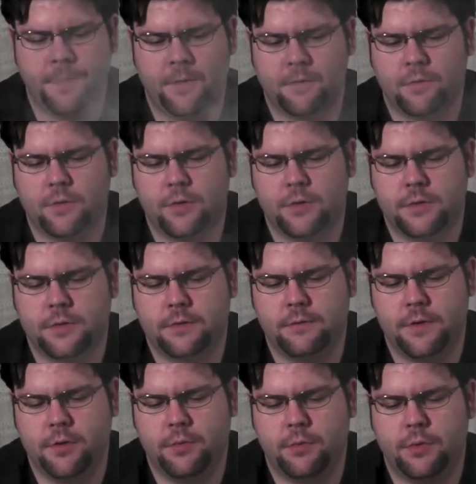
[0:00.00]
Of course,
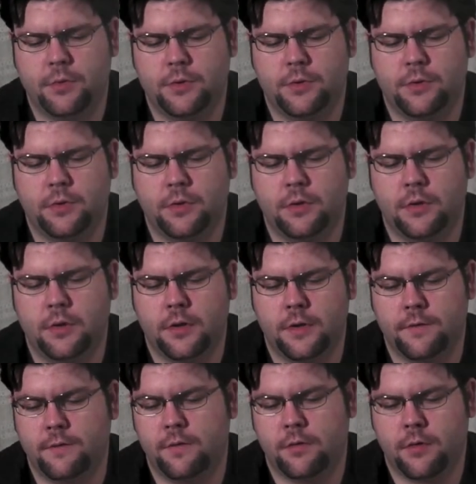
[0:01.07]
when you put
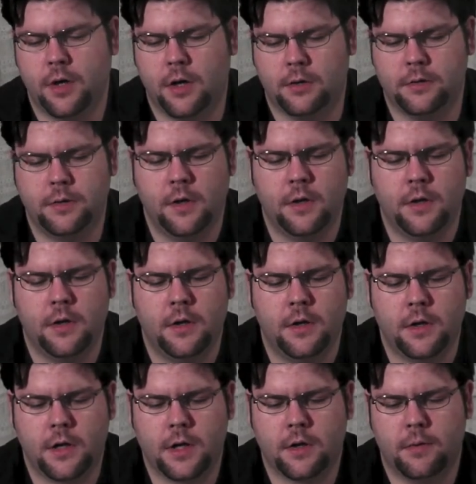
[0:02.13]
if you got
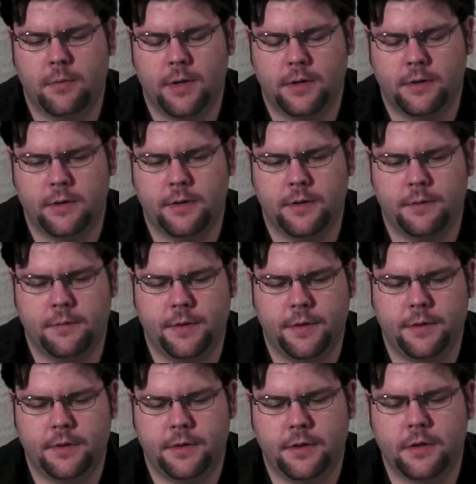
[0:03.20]
Ego battery
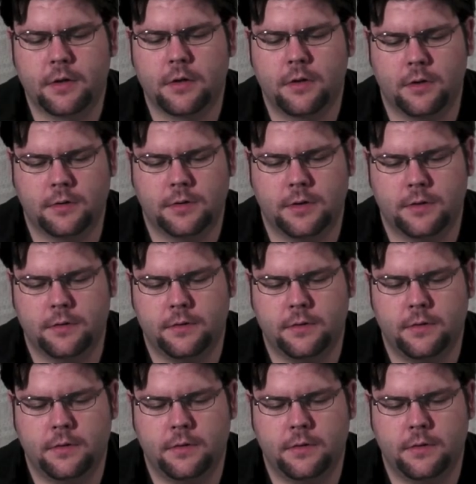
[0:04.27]
with constant